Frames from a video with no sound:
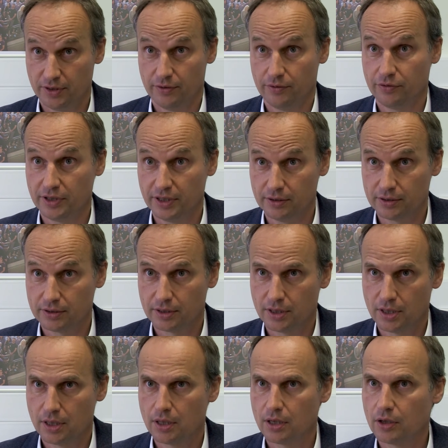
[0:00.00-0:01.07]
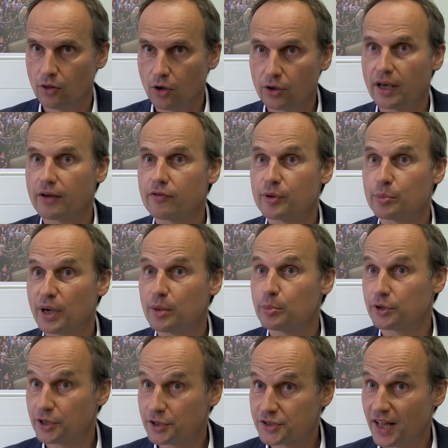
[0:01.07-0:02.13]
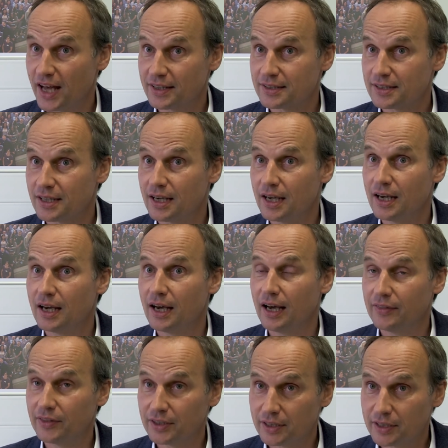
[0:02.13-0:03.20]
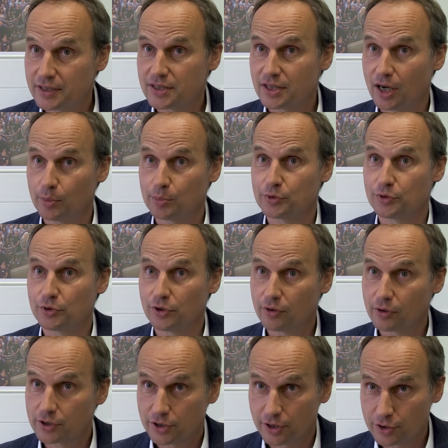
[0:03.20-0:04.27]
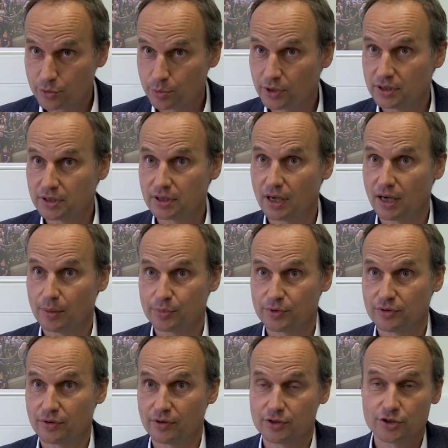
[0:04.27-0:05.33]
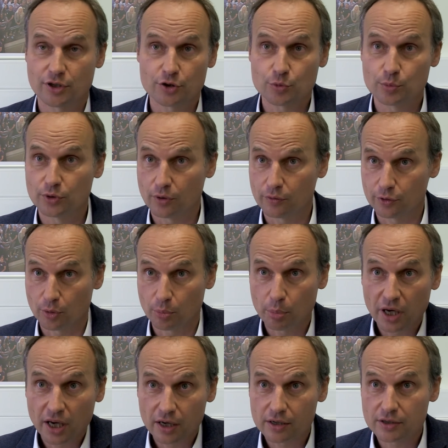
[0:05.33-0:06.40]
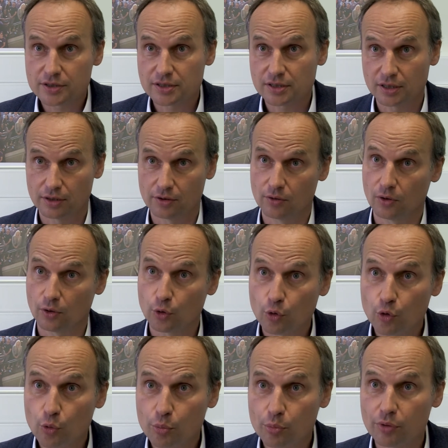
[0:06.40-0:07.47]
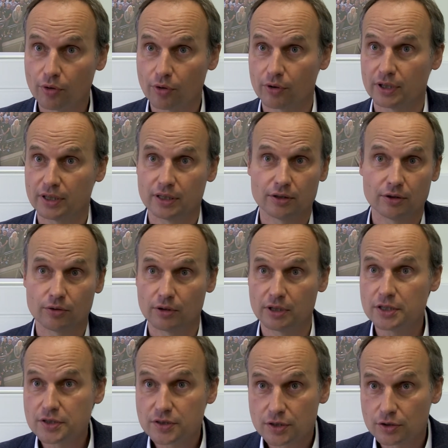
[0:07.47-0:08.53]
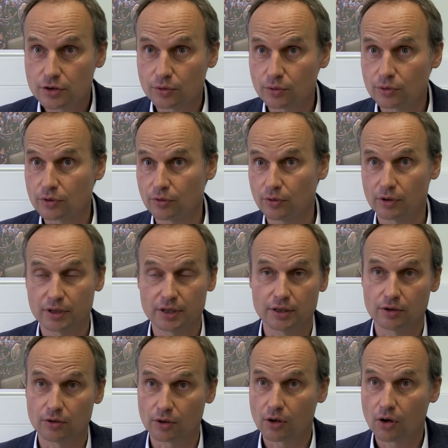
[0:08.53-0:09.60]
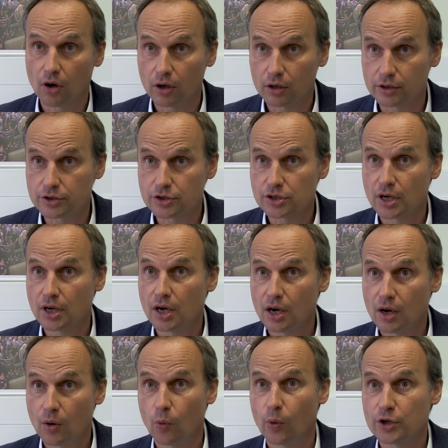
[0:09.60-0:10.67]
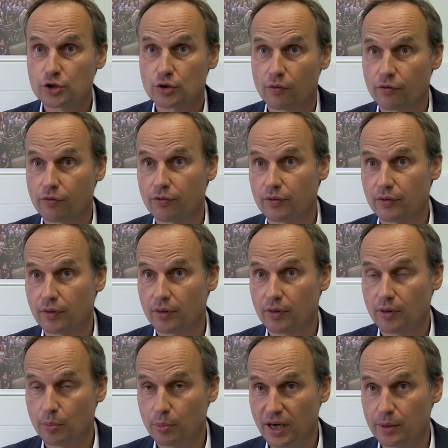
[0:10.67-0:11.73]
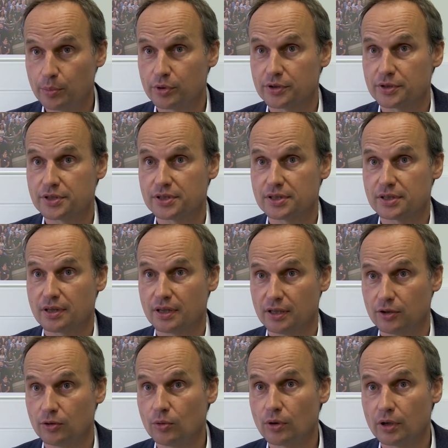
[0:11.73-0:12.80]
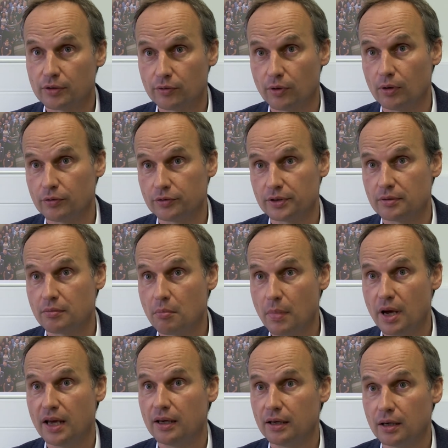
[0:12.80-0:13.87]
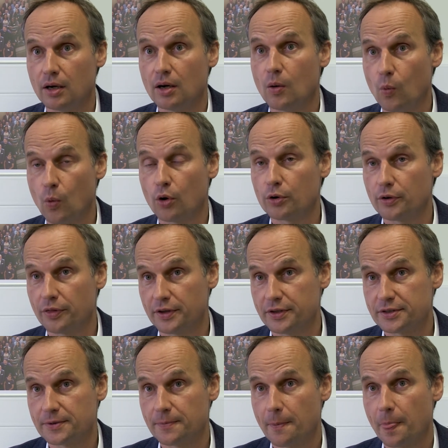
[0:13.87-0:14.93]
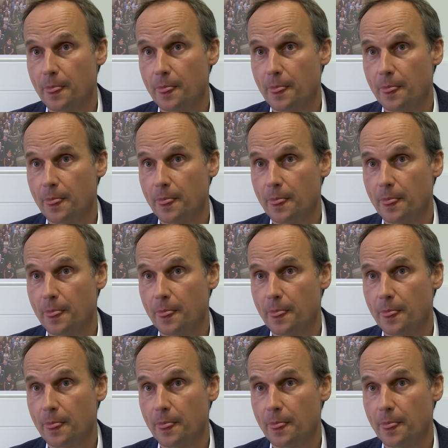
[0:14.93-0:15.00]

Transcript: in the field. Not every paper does that. And it is up to your judgment, up to the judgment of your peers in your group or in your institute or in your college, which of the papers that you are involved in may warrant this.